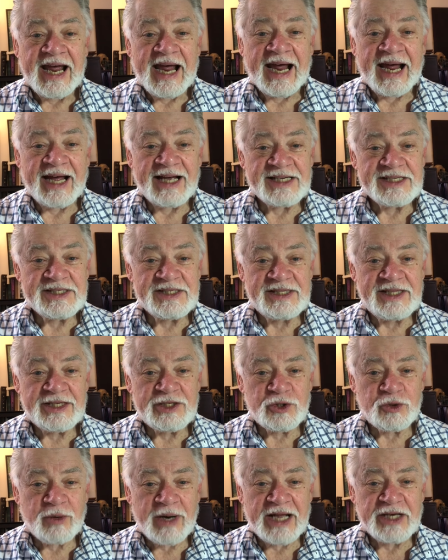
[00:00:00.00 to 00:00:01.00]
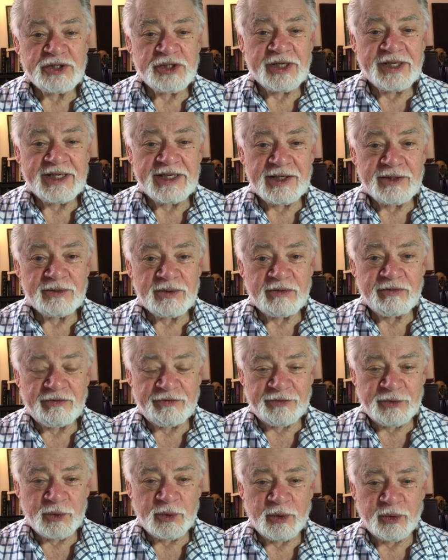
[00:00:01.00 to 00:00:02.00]
As the tragic hero
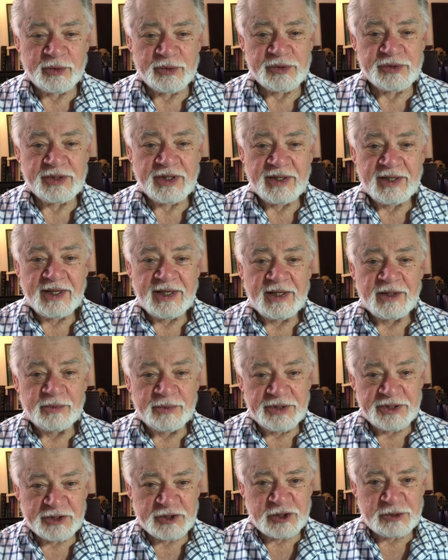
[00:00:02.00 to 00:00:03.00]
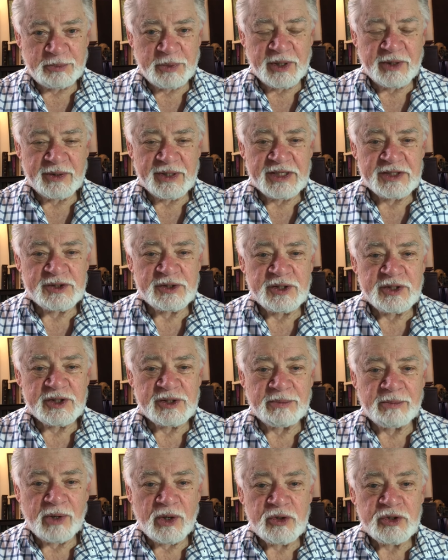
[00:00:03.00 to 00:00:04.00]
falls, we experience these
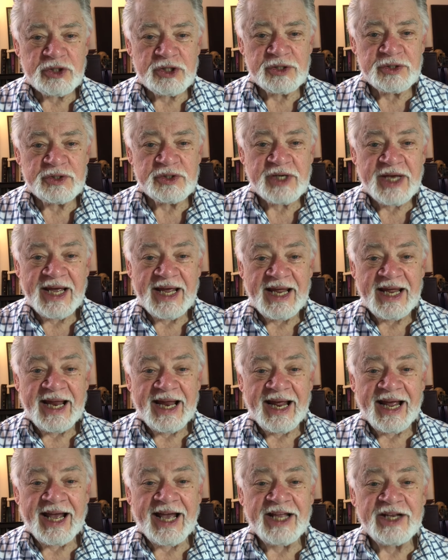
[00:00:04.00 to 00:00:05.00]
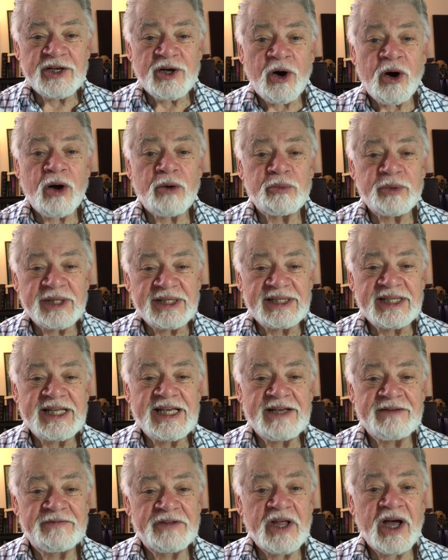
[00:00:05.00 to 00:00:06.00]
emotions and are
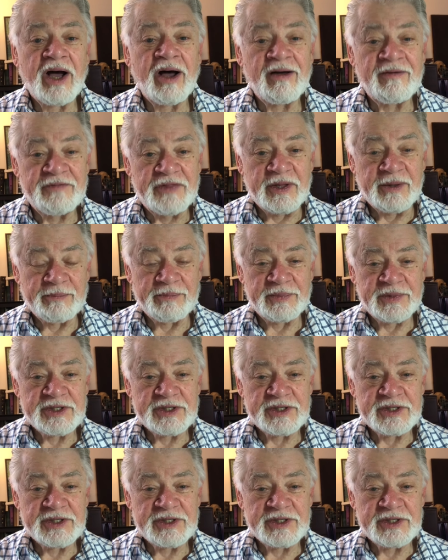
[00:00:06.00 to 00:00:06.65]
relieved of them.